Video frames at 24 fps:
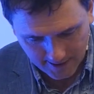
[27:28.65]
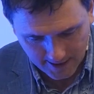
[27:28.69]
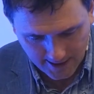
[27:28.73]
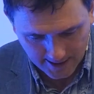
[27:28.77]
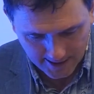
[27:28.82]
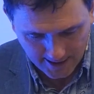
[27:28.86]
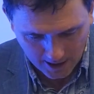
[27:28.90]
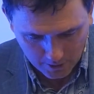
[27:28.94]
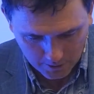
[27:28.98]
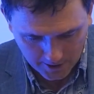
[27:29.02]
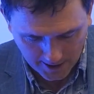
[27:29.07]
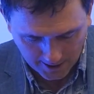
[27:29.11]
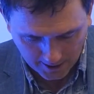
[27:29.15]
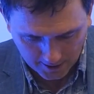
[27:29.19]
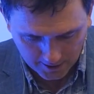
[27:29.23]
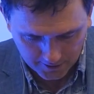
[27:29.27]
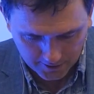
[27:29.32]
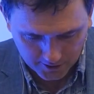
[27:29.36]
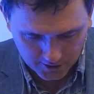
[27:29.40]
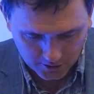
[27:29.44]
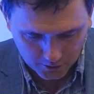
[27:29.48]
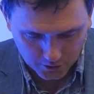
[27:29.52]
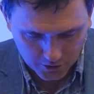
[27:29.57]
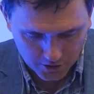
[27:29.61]
Elaine
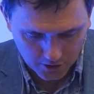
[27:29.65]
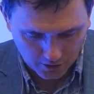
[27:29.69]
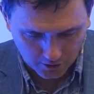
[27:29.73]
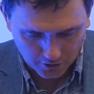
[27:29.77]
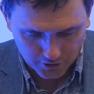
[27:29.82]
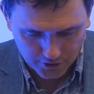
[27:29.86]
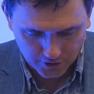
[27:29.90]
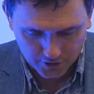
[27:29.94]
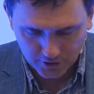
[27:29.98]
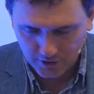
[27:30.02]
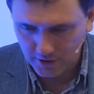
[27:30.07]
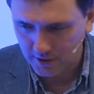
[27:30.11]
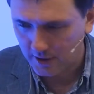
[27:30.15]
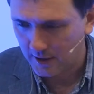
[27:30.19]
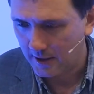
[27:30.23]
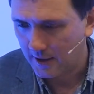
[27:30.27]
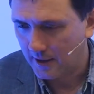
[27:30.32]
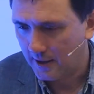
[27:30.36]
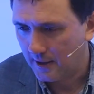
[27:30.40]
Howard-Eklund, a sociologist,